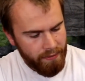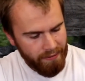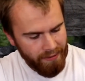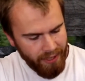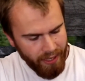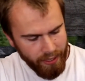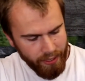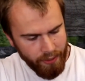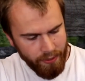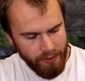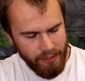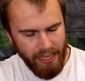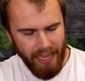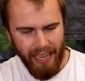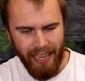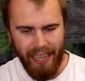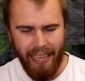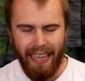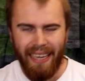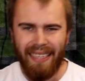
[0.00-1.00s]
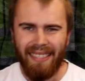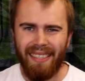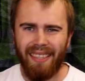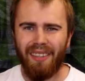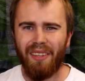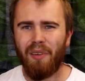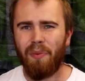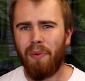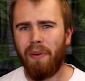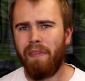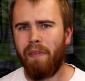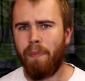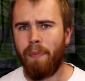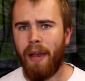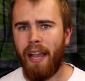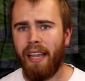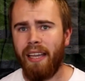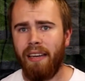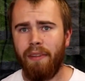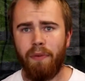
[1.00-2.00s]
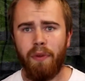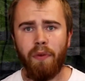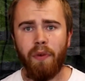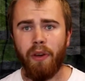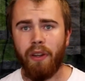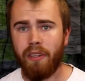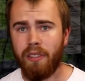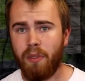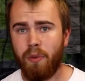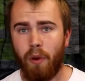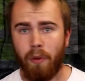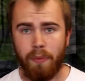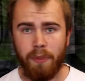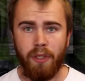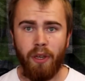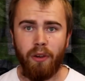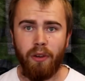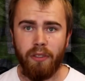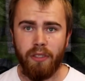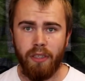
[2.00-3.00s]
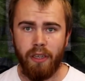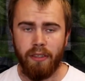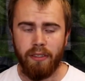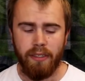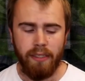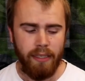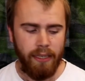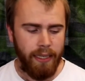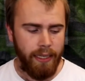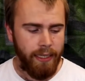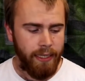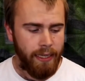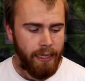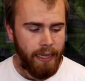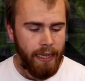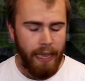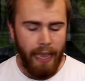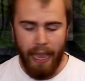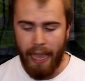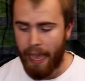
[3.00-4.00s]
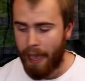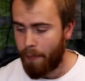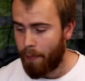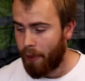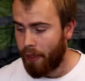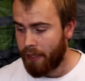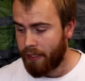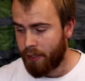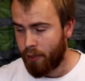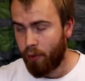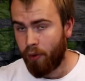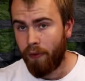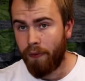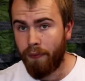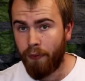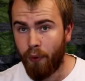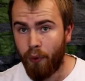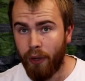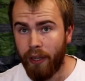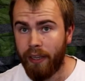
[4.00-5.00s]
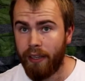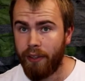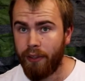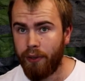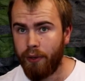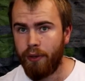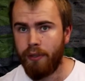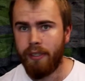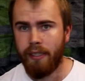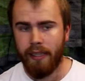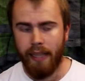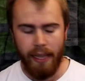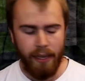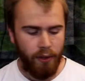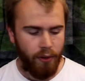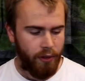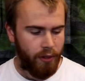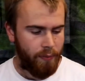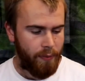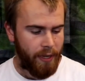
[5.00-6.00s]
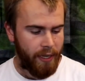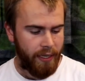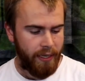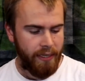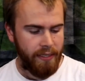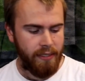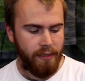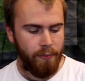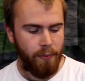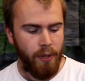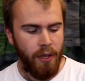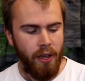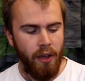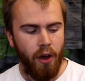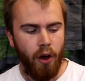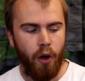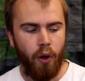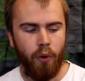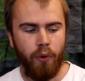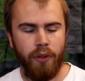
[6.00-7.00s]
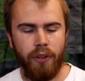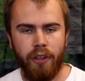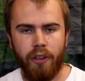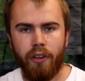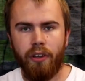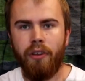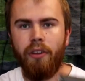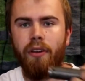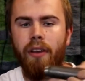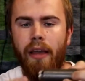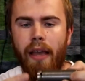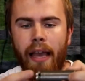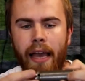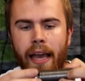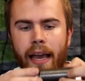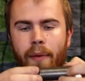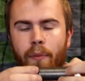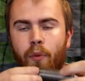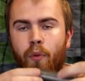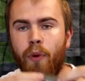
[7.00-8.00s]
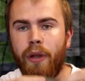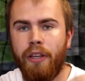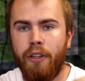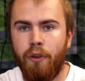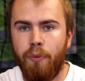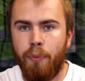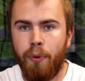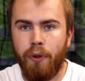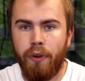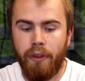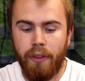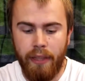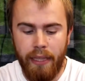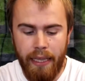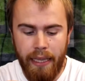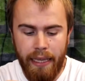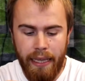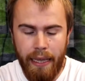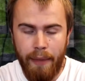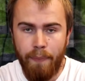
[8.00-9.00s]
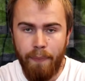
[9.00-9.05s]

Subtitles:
Like I was saying, it is a little bit of a pain if you've got to swap sockets constantly. To avoid using that locking mechanism, all you do when you put the